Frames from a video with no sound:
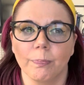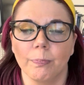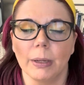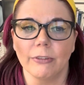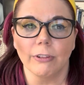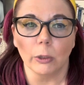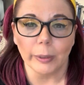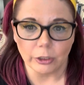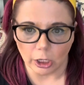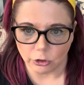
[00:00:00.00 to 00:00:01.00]
been
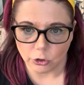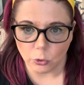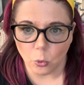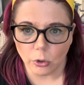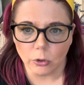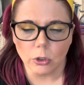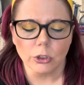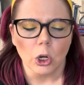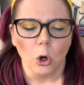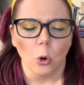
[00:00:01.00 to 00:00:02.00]
following doctor's
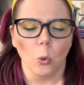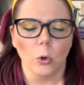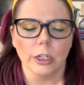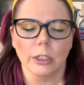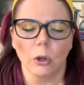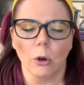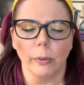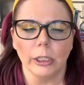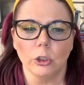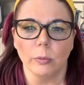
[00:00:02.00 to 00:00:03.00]
orders, or
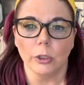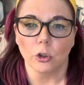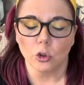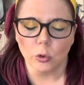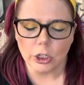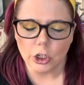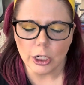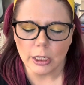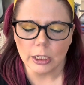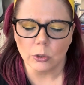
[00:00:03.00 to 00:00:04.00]
going to a
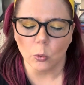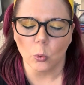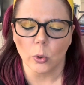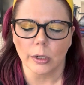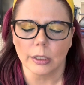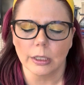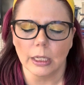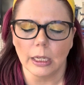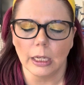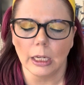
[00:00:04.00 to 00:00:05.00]
nutritionist or
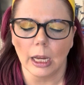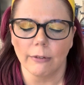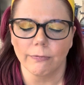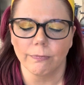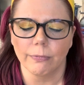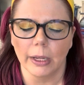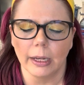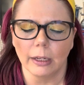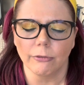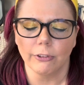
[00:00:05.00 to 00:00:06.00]
seeing a,
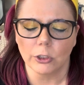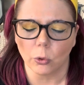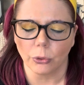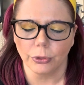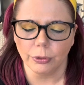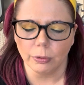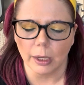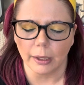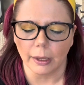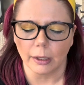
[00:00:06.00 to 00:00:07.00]
a physical,
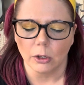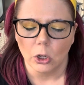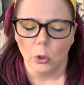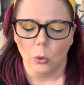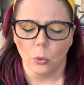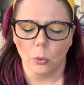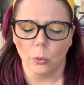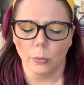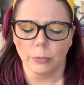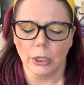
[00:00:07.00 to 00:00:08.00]
uh,
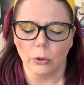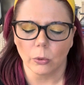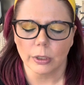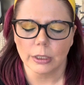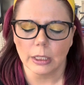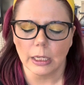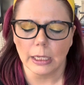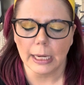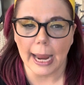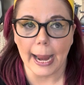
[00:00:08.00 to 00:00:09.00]
you know, or
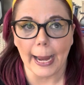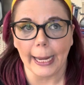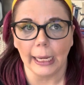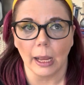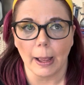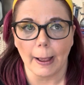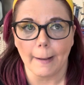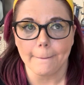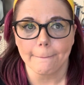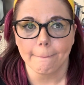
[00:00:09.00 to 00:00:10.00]
seeing a, um,